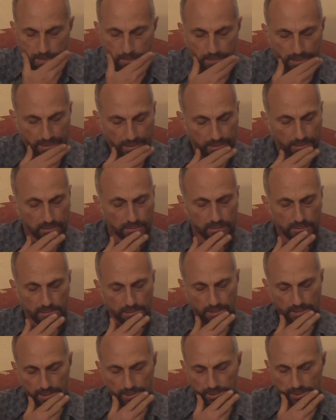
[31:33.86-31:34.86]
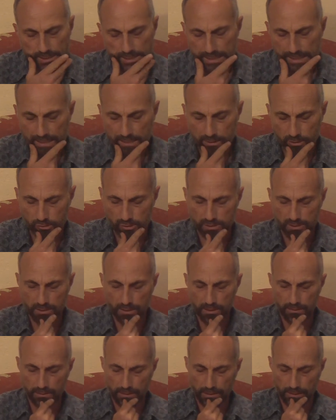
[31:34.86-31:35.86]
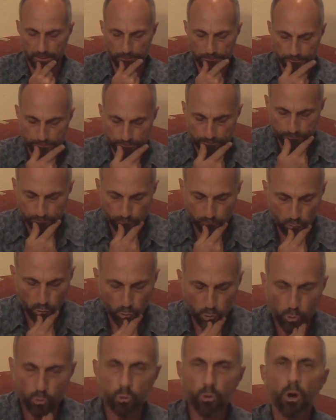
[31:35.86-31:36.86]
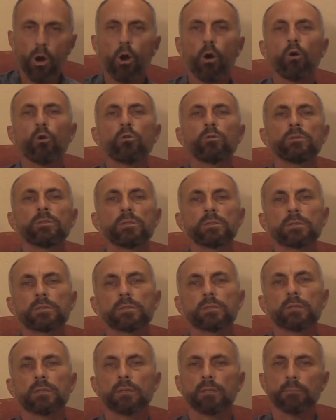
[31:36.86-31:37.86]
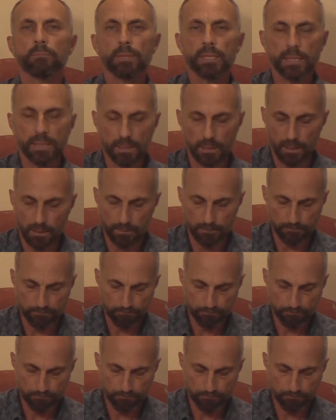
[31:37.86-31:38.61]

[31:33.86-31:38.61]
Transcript: But here's the interesting thing. Who owns the media?